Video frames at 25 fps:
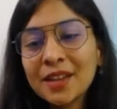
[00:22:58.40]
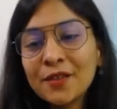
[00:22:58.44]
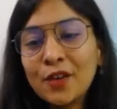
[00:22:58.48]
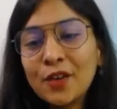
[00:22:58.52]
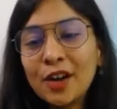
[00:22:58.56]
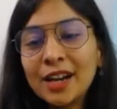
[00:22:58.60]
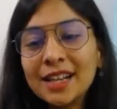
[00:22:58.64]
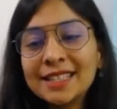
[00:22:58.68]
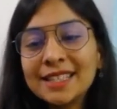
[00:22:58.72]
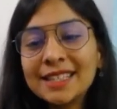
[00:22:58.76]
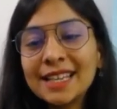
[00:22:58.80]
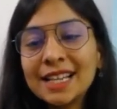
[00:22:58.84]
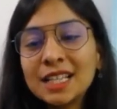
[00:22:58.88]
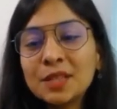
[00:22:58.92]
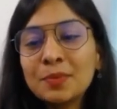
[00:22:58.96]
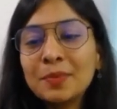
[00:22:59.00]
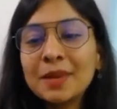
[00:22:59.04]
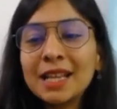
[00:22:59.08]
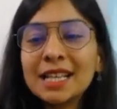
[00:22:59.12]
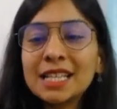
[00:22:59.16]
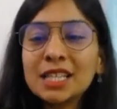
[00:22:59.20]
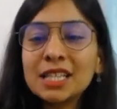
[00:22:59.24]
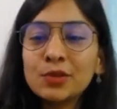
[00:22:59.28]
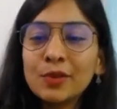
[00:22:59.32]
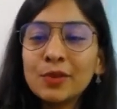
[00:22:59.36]
46
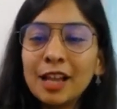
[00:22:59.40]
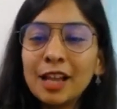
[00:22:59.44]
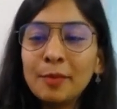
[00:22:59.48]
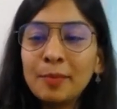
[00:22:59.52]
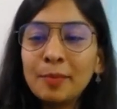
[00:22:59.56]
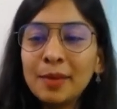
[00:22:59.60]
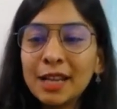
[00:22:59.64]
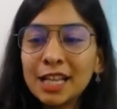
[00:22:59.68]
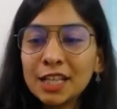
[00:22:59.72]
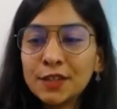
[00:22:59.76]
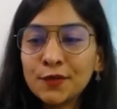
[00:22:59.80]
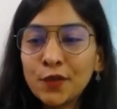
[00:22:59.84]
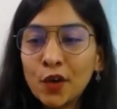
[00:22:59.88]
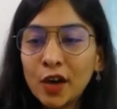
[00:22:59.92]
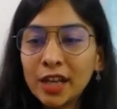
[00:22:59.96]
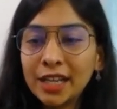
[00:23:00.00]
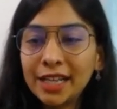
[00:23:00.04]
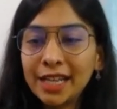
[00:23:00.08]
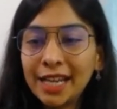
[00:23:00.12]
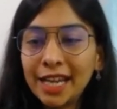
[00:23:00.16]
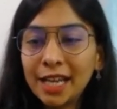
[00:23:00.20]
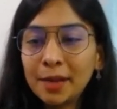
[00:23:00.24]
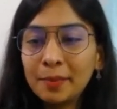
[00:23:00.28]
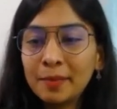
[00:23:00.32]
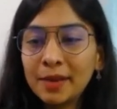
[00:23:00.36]
plus 12 plus
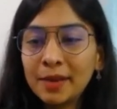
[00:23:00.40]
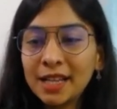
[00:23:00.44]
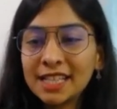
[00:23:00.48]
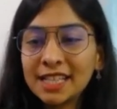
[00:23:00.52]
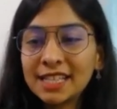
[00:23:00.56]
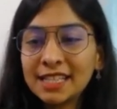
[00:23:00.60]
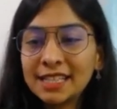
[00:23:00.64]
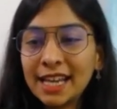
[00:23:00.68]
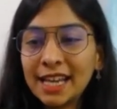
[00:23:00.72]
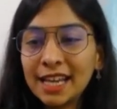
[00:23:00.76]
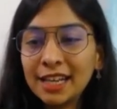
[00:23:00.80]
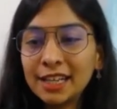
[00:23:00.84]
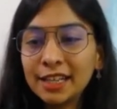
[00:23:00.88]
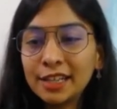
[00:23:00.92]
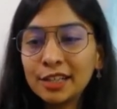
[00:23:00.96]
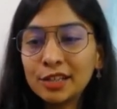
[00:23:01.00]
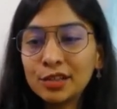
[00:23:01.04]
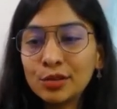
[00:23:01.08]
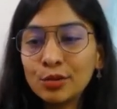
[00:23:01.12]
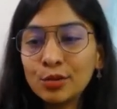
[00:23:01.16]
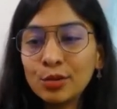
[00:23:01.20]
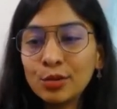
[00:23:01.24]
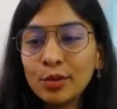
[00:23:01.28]
48 plus 10 into